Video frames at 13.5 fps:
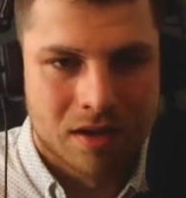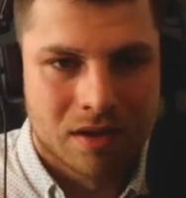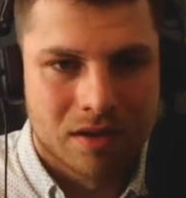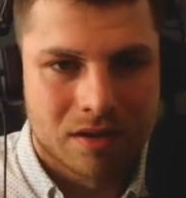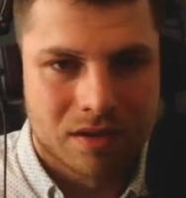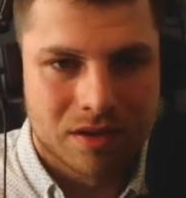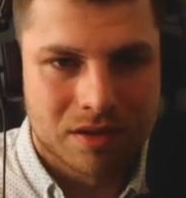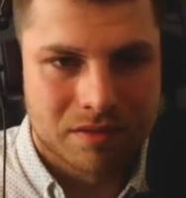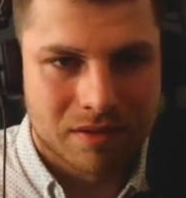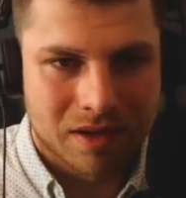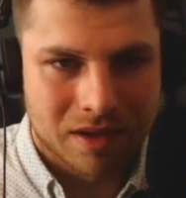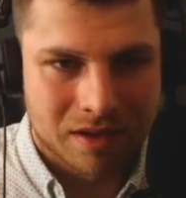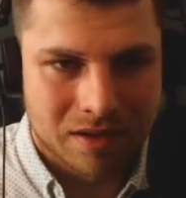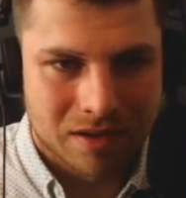This
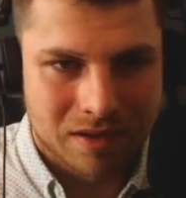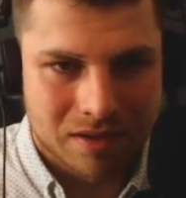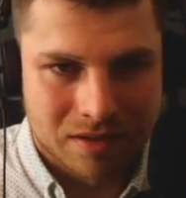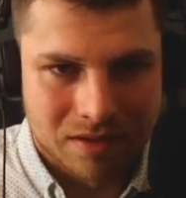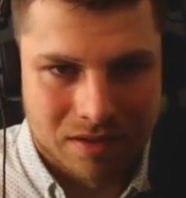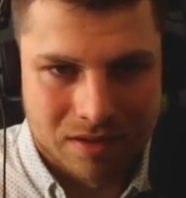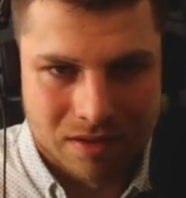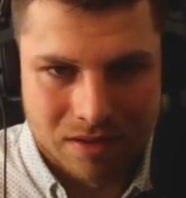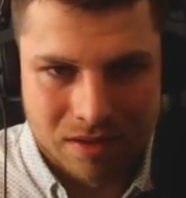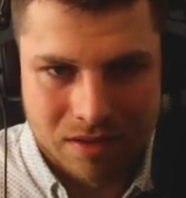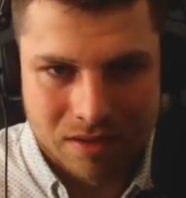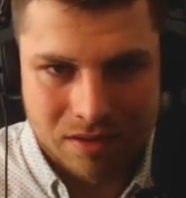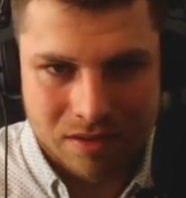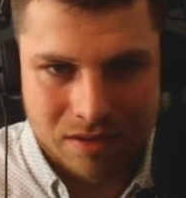one
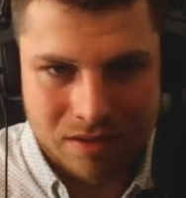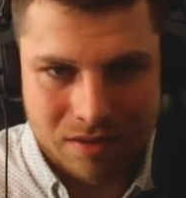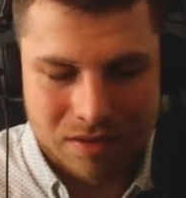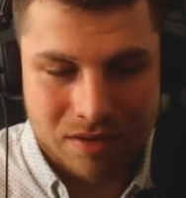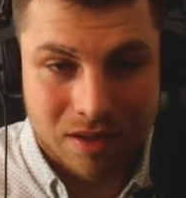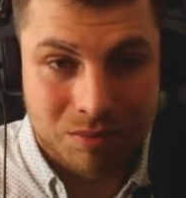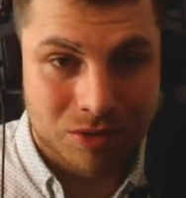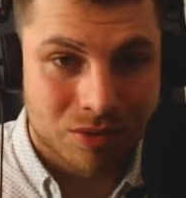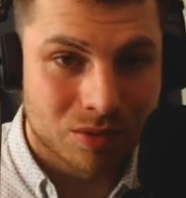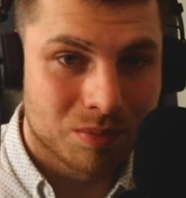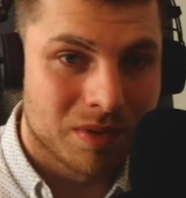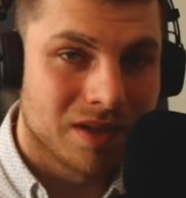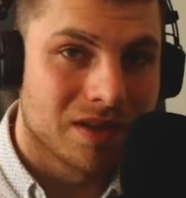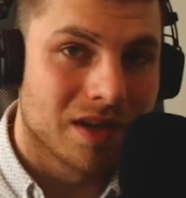seems to
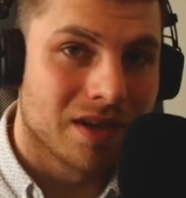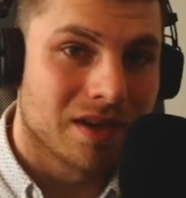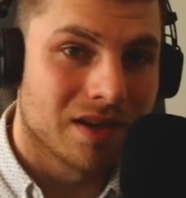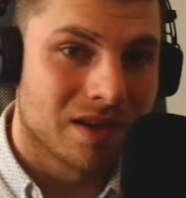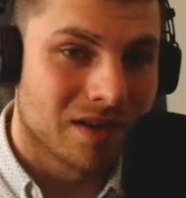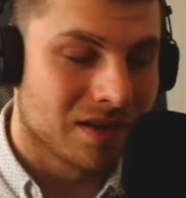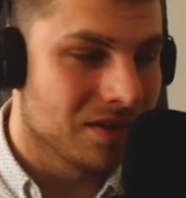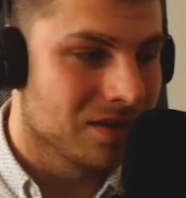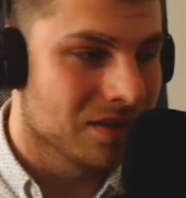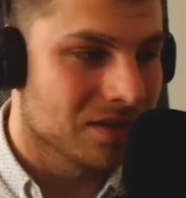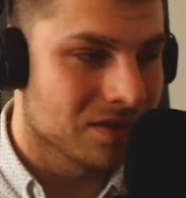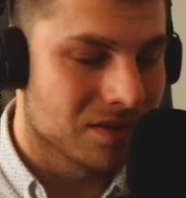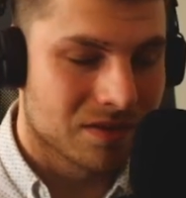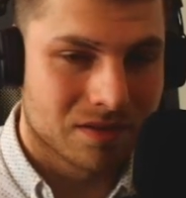be taking
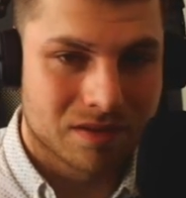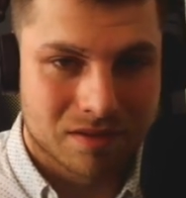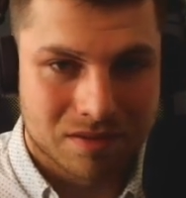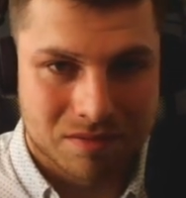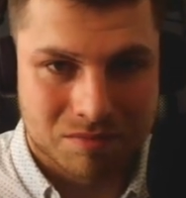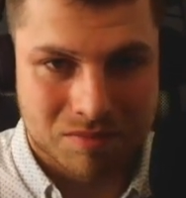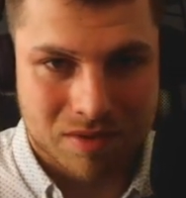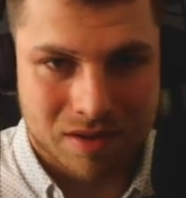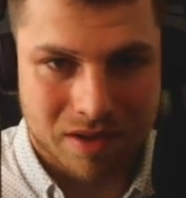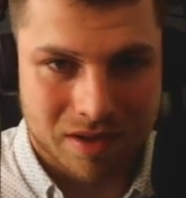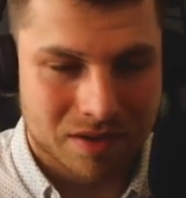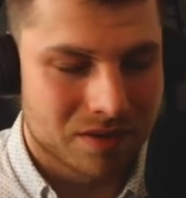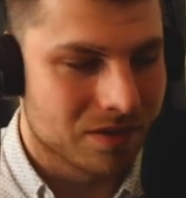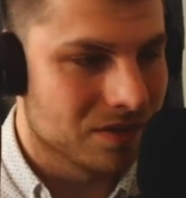like
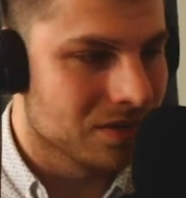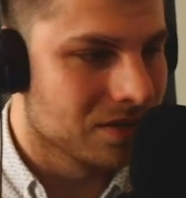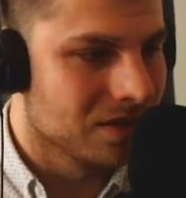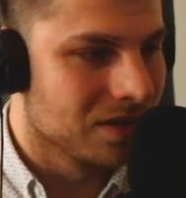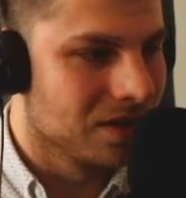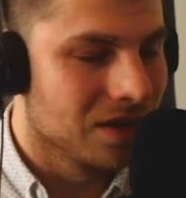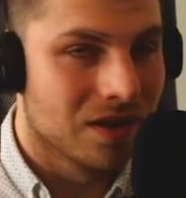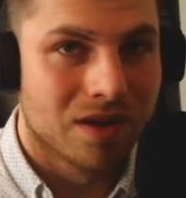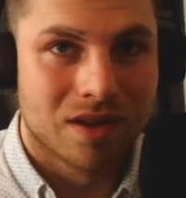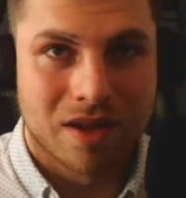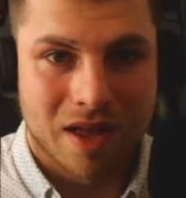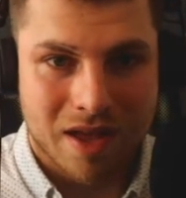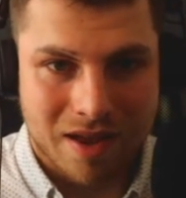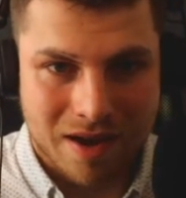the
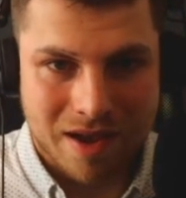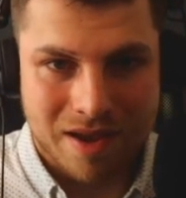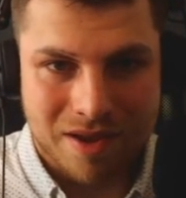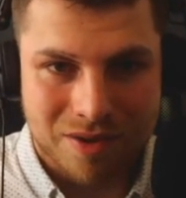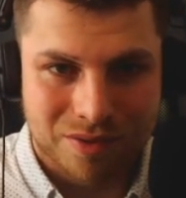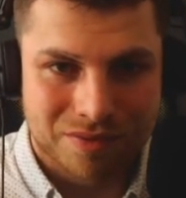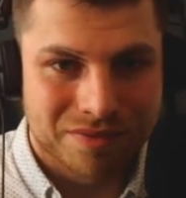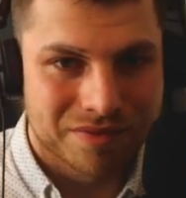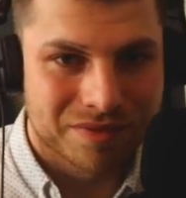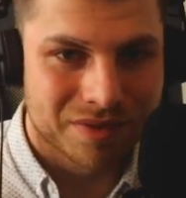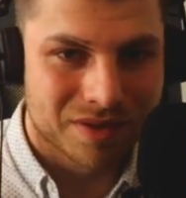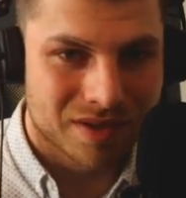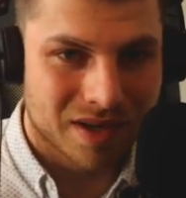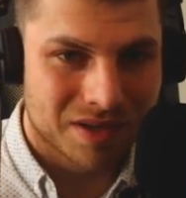array of
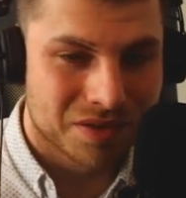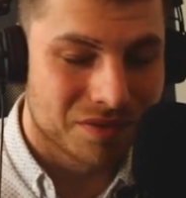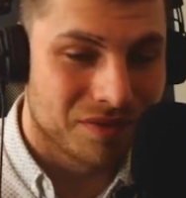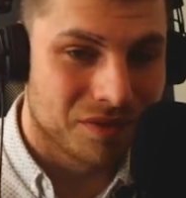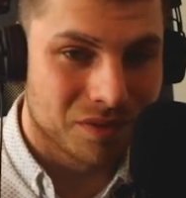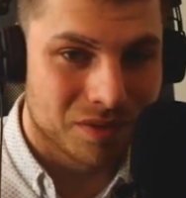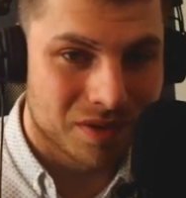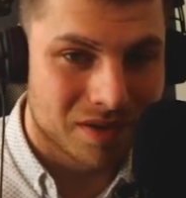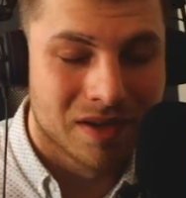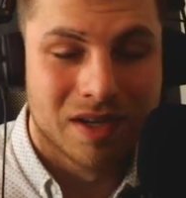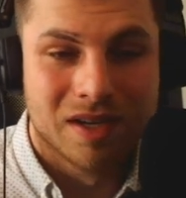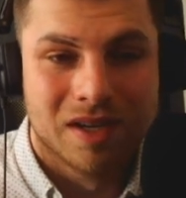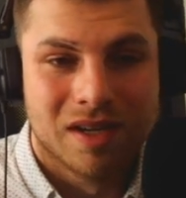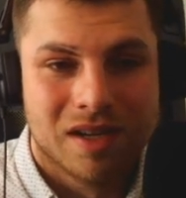size 4,
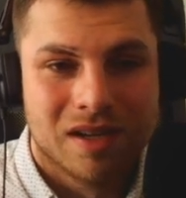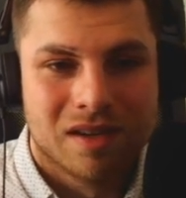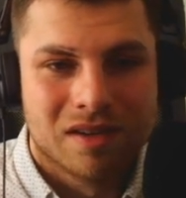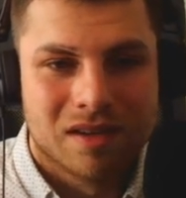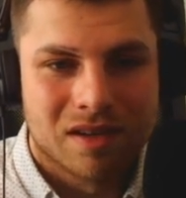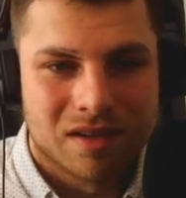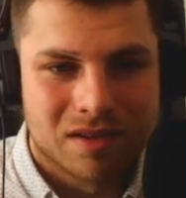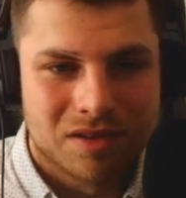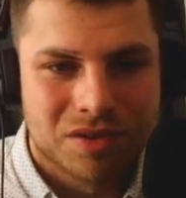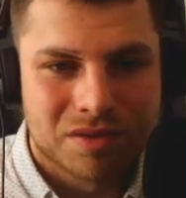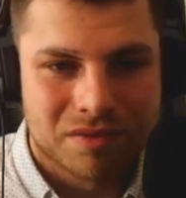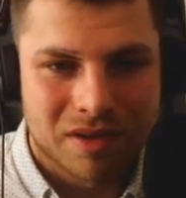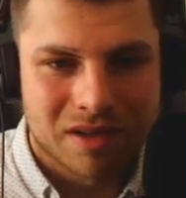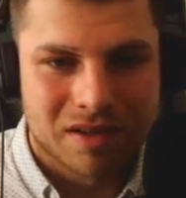and this
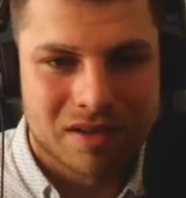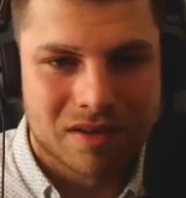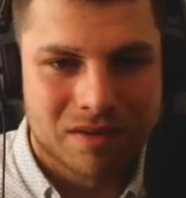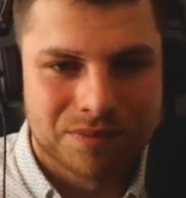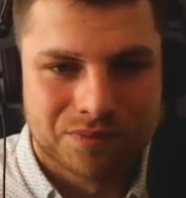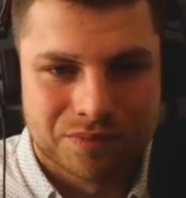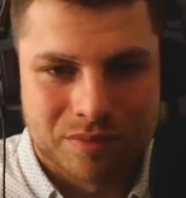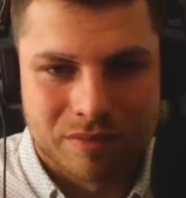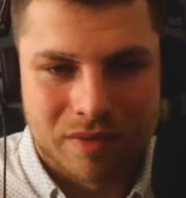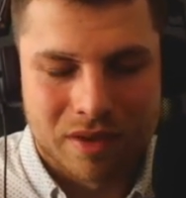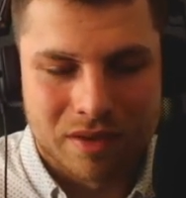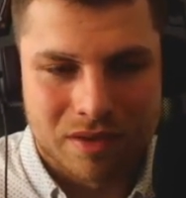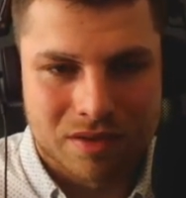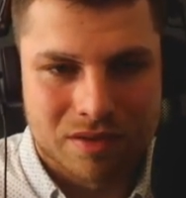one
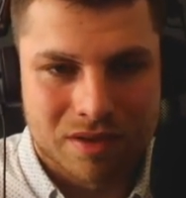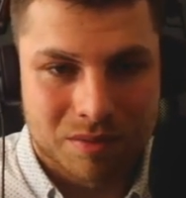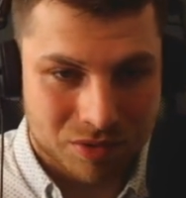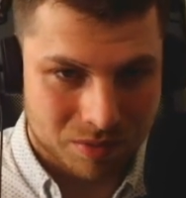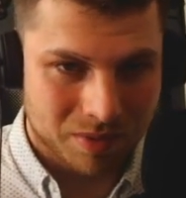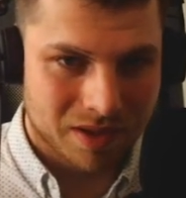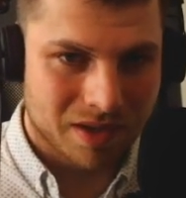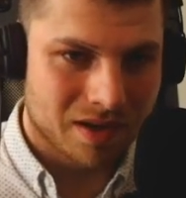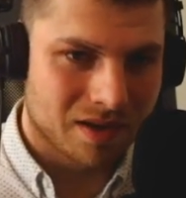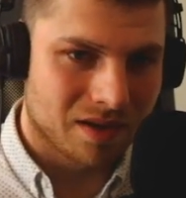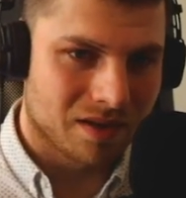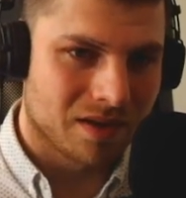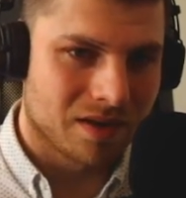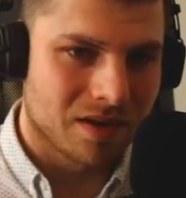seems to be taking
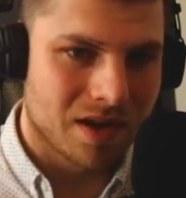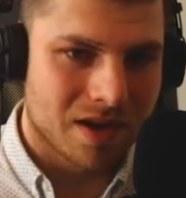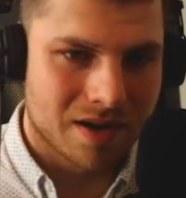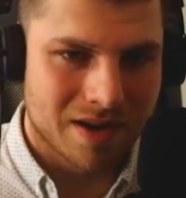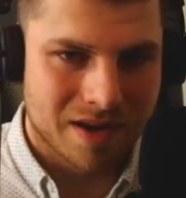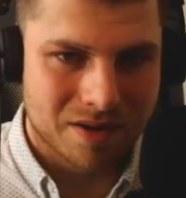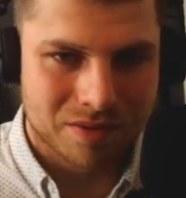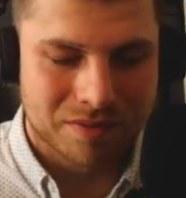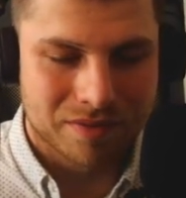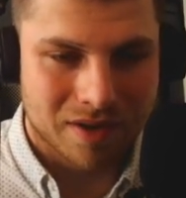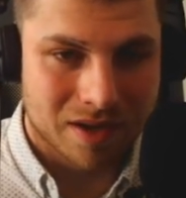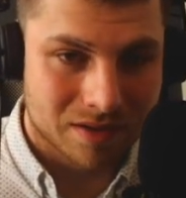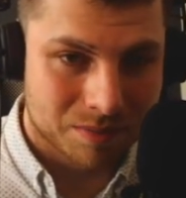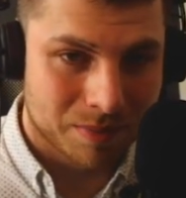like array of
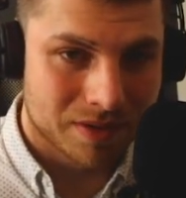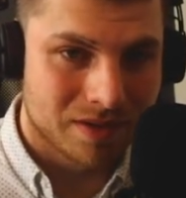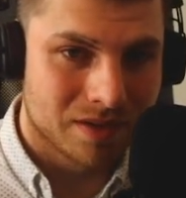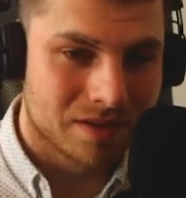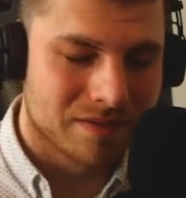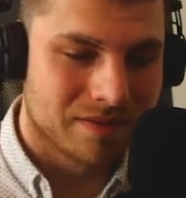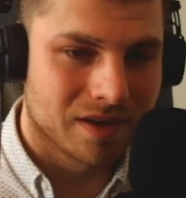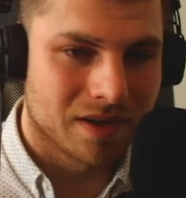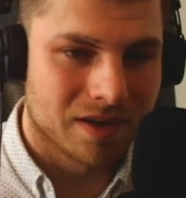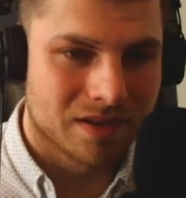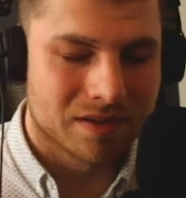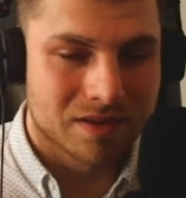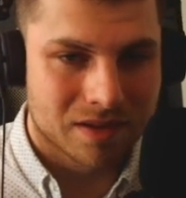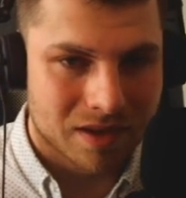unspecified
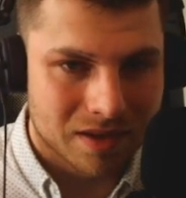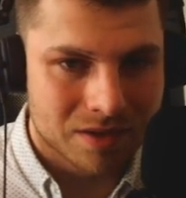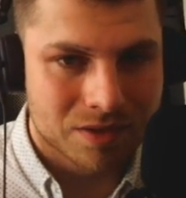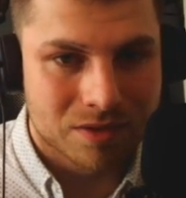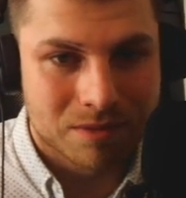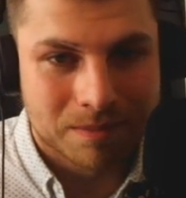size.